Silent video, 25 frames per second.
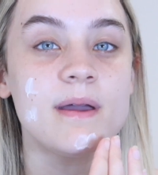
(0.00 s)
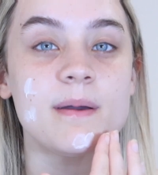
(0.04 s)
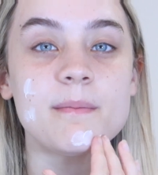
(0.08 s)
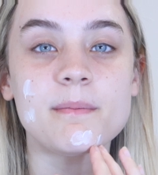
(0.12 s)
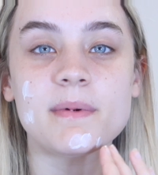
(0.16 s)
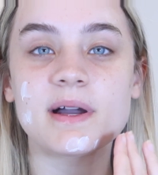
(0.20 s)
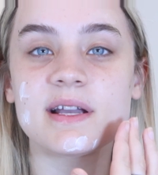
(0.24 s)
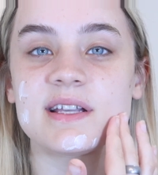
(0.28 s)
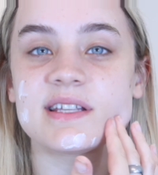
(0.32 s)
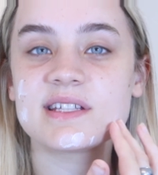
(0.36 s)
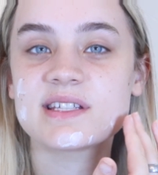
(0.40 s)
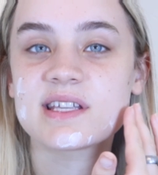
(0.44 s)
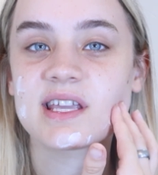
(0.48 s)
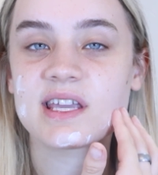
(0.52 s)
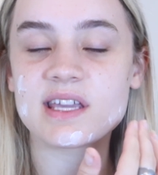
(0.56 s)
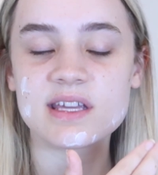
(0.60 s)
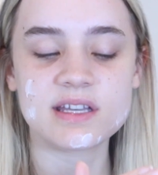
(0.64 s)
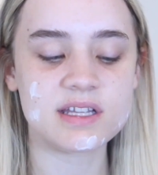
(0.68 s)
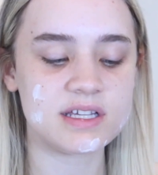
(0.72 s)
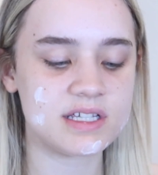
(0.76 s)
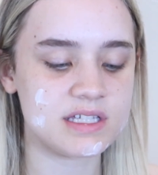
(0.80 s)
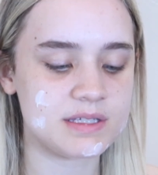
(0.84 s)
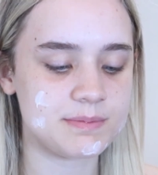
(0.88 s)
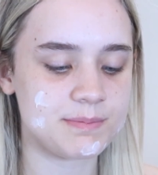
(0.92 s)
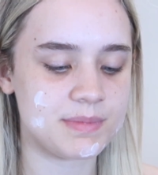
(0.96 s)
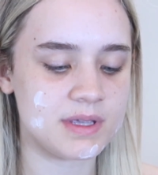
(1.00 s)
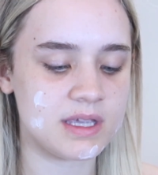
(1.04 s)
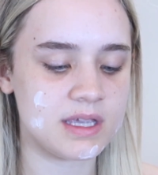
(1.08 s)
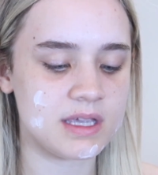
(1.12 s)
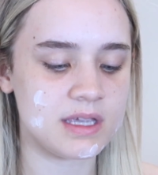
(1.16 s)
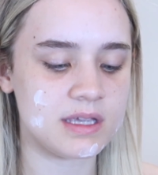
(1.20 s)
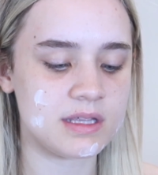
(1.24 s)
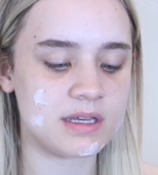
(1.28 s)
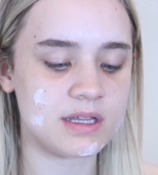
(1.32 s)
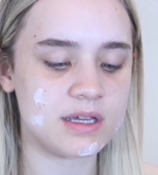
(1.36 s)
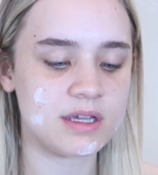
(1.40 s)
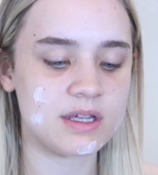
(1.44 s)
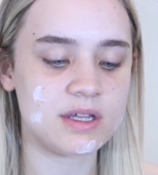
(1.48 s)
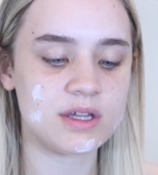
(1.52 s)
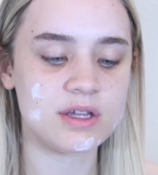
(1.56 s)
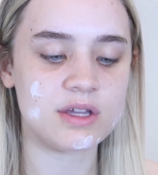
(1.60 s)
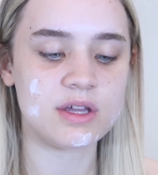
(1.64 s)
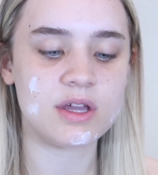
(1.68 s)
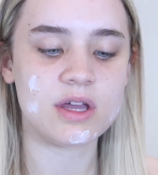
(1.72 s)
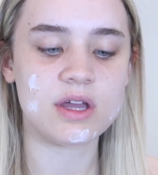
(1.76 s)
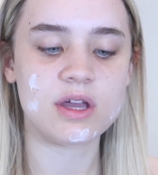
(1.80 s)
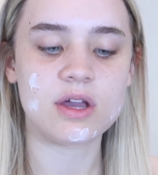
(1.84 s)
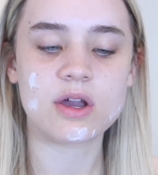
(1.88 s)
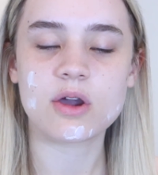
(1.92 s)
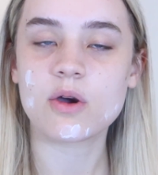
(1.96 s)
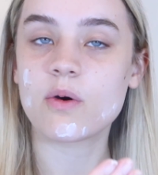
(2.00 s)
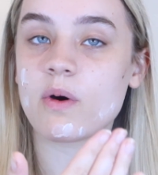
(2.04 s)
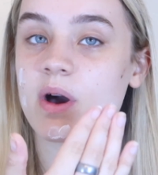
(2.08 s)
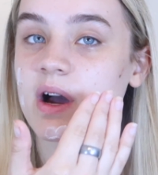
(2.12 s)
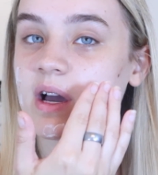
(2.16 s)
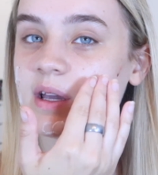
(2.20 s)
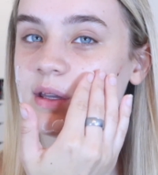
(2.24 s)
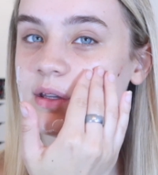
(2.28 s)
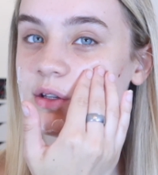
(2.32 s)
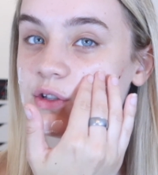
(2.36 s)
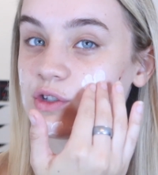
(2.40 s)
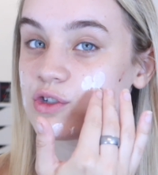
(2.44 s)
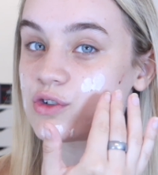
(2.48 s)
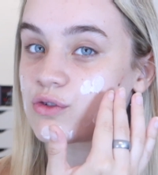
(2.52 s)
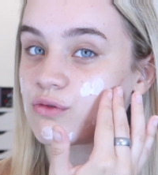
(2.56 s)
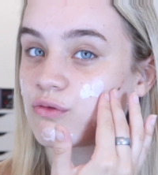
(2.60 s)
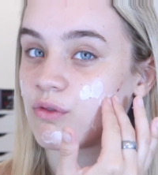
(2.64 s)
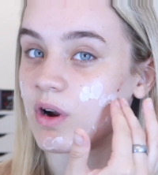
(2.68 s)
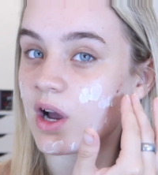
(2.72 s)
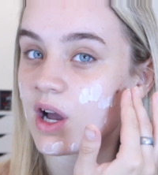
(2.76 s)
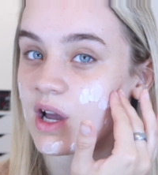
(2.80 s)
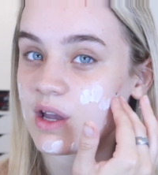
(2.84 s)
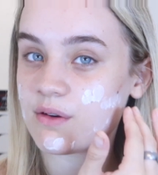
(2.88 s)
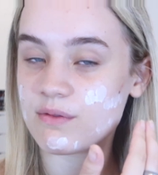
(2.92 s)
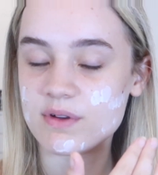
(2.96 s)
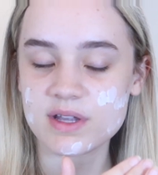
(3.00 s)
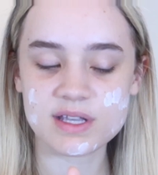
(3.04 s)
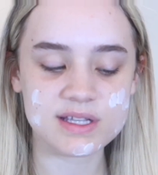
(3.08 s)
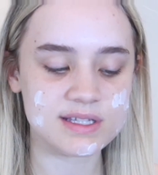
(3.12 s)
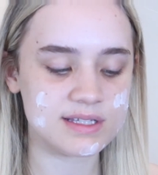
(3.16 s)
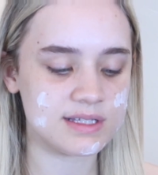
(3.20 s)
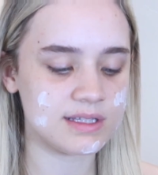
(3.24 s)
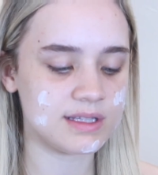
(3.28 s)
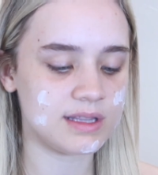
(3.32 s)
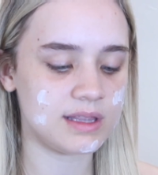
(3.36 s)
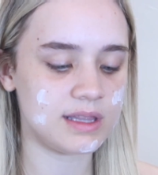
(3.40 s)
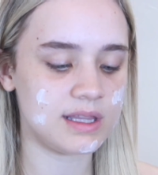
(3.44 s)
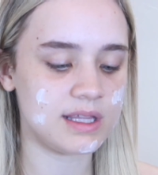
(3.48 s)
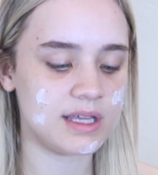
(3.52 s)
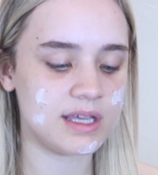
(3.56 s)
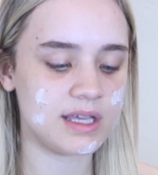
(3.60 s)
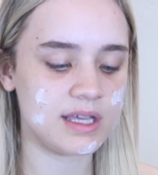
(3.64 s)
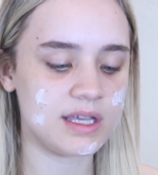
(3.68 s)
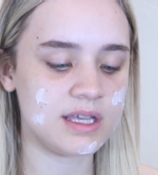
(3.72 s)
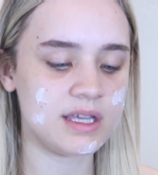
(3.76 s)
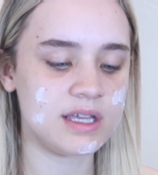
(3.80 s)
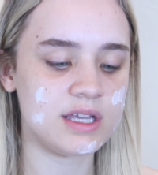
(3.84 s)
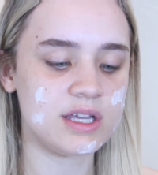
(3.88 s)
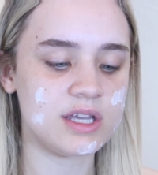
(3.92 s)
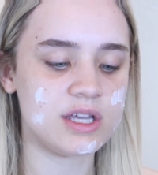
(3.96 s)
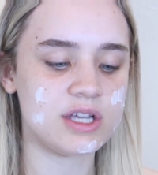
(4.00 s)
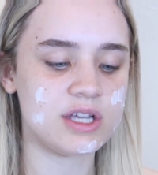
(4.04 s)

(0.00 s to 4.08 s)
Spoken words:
My skin has been quite dry recently,